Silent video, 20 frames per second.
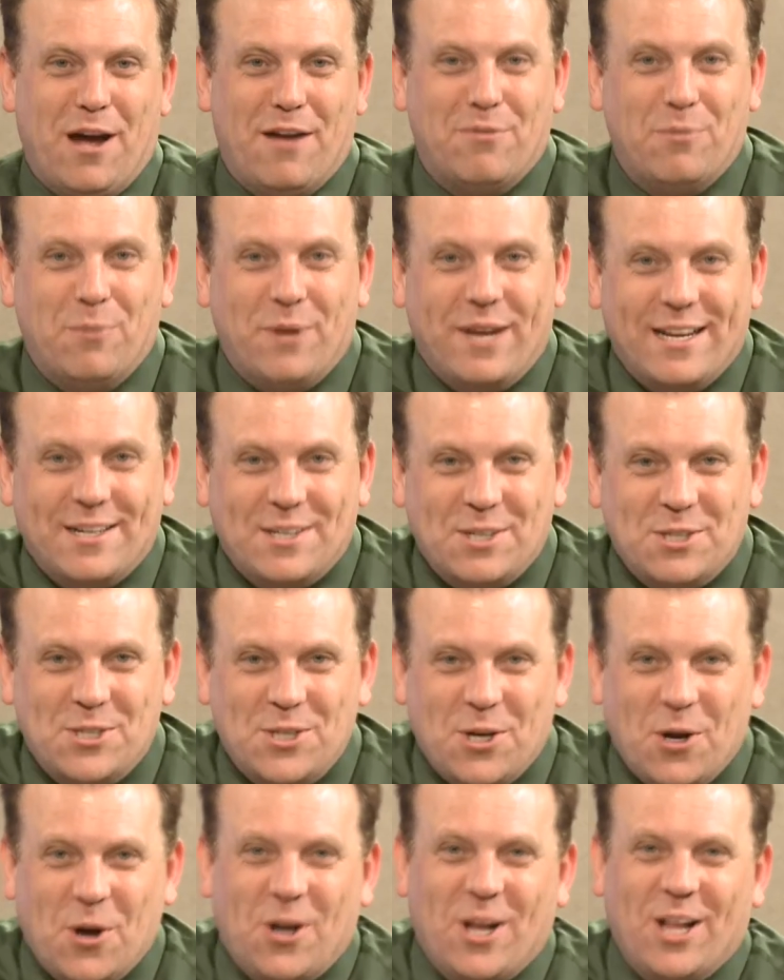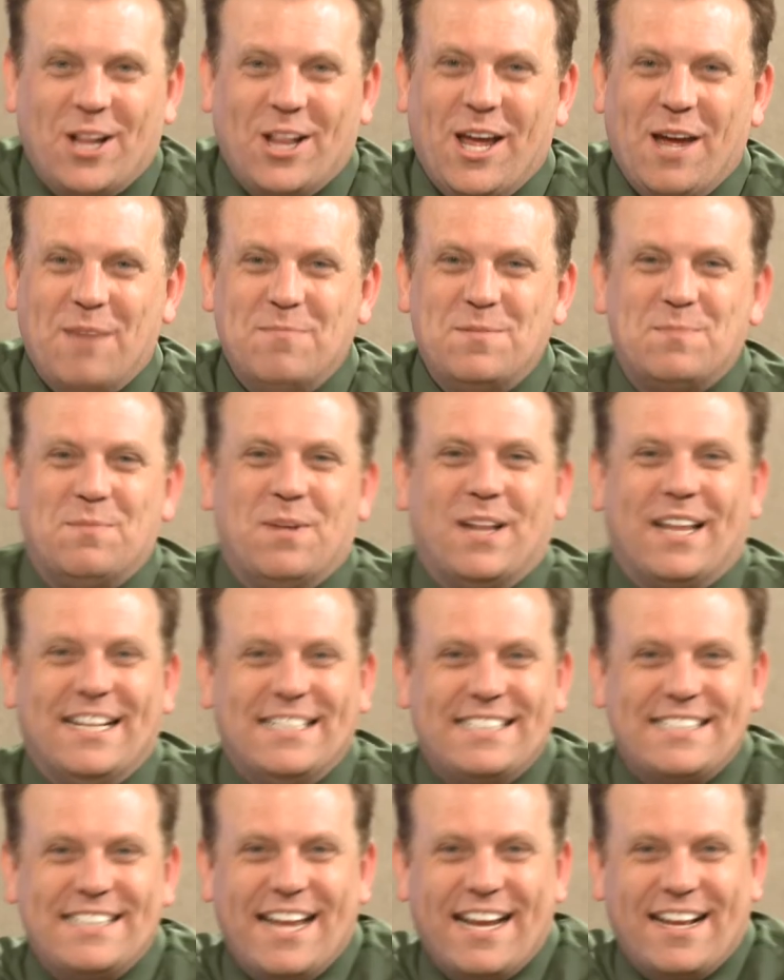often we get to show clips, but
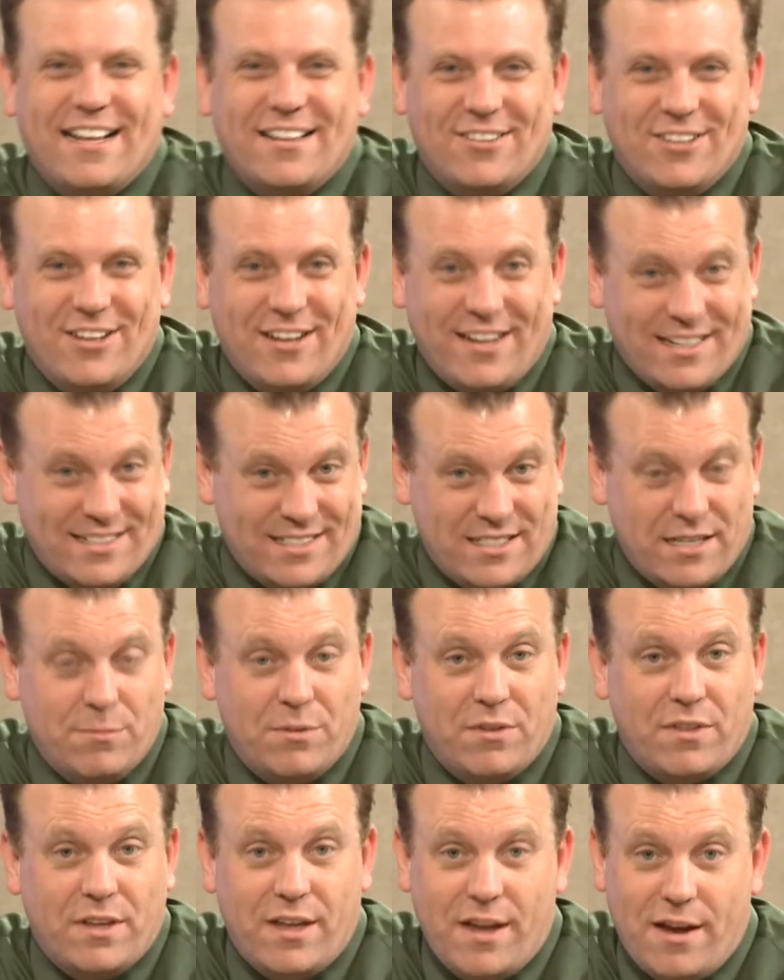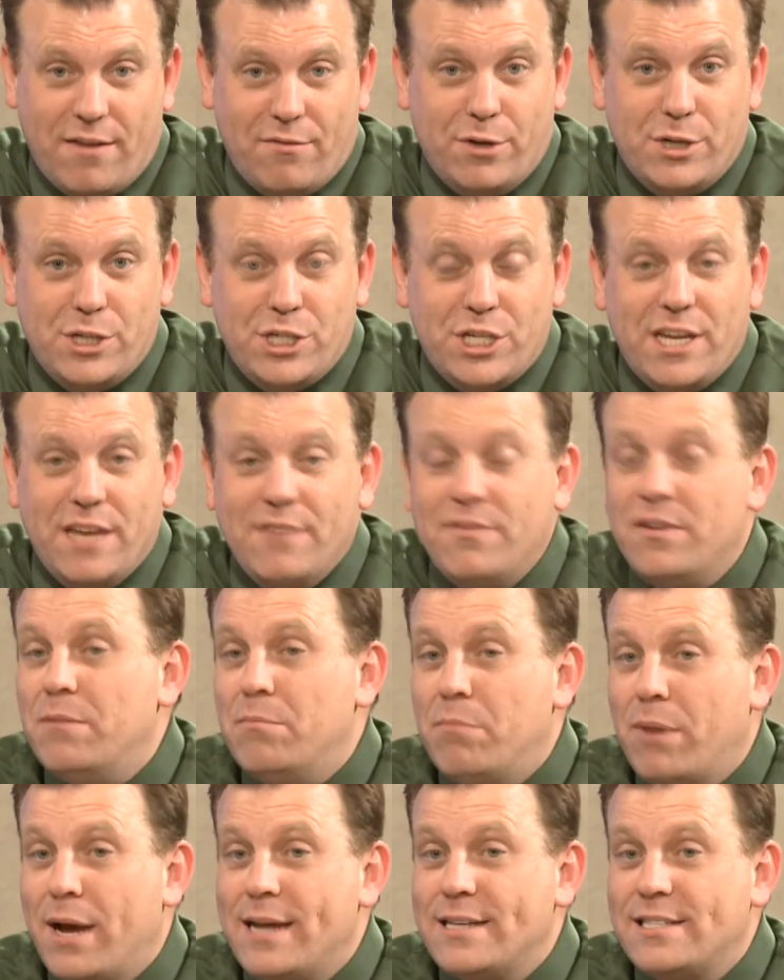let's take a look at some of the coverage given
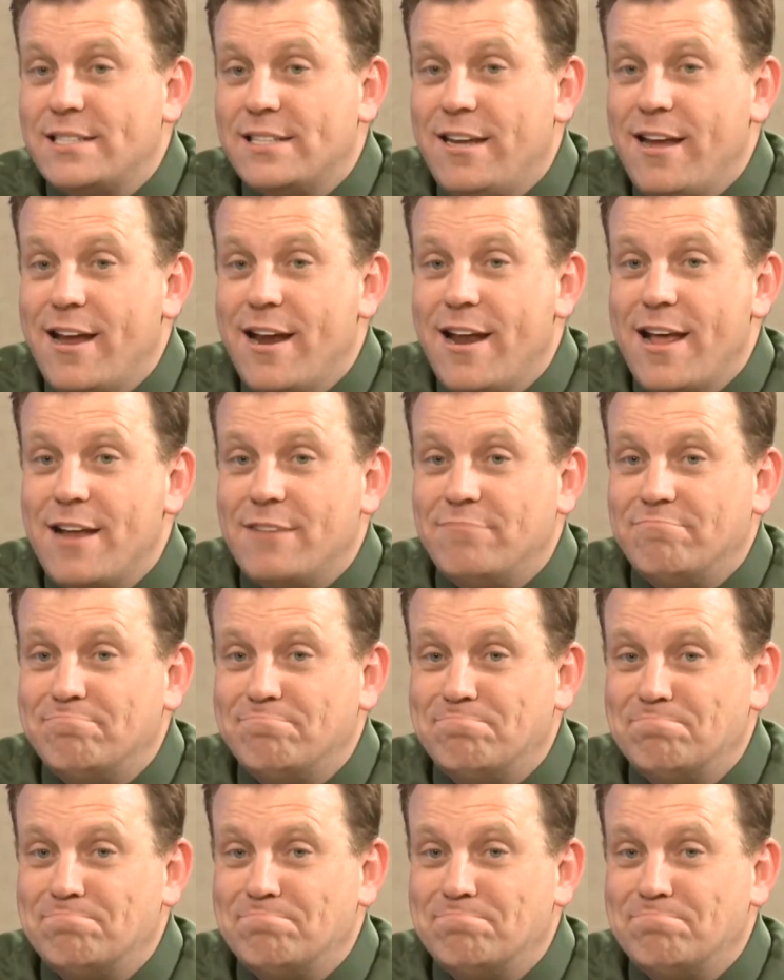by CNN.